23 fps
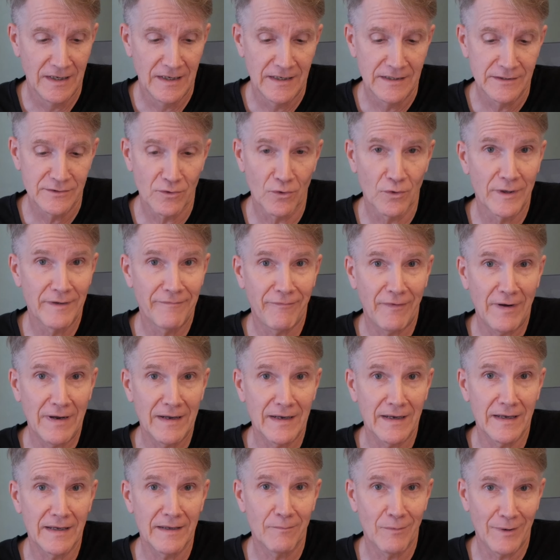So
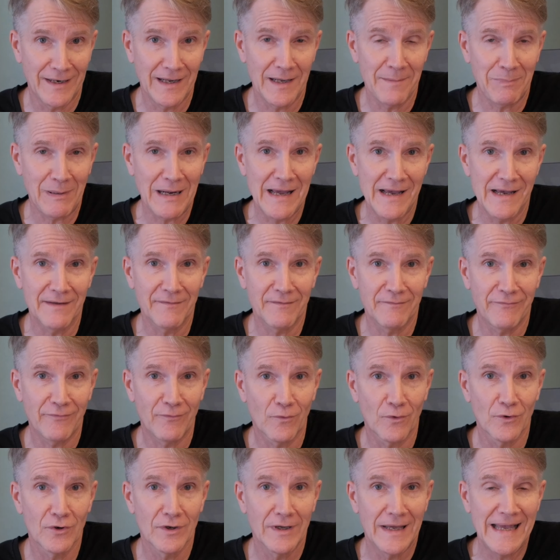when I plan
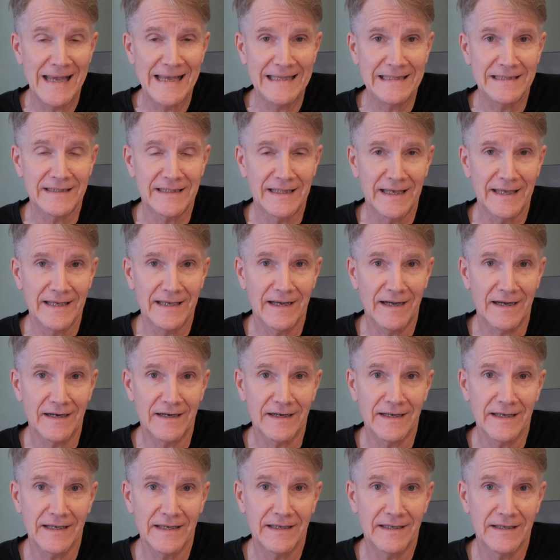for an 8-day
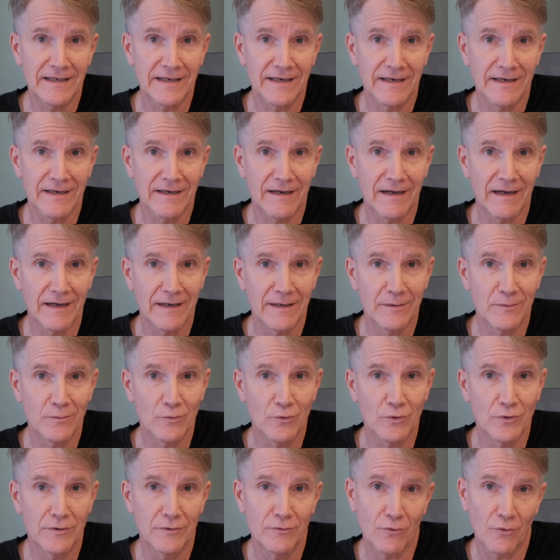hike, I
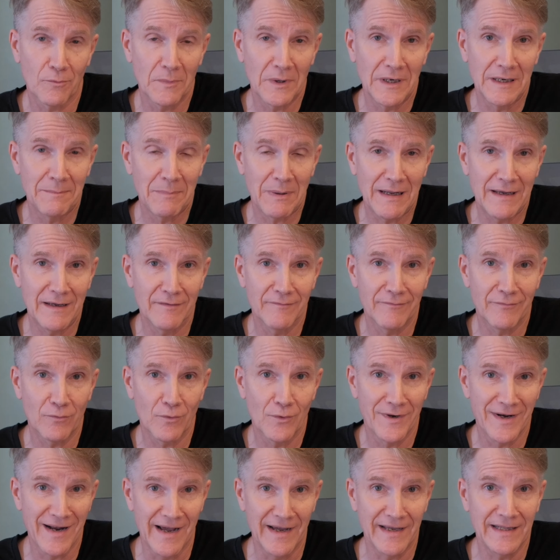would normally plan for
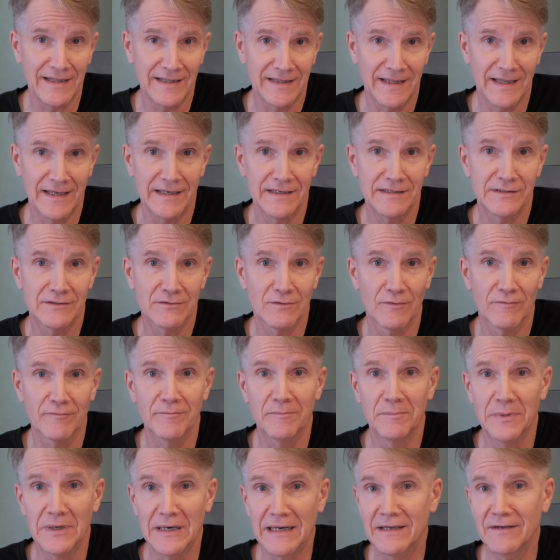9 days
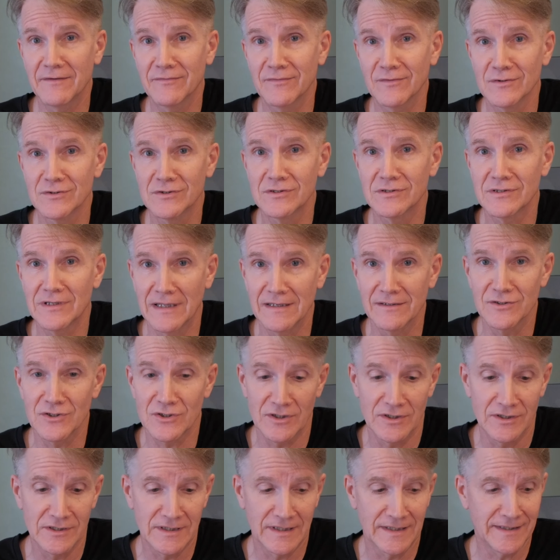of breakfast,
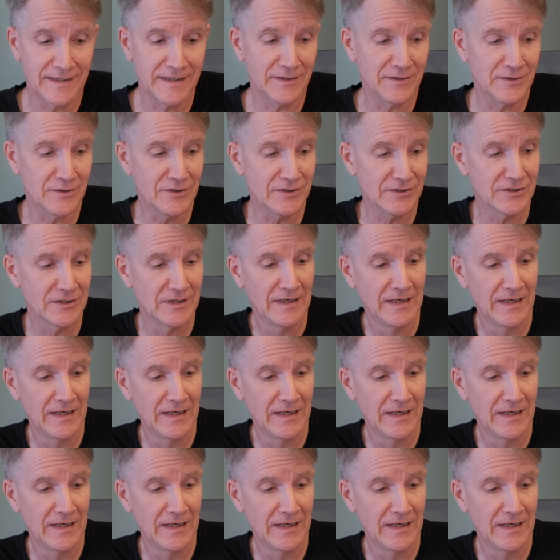lunches and dinners.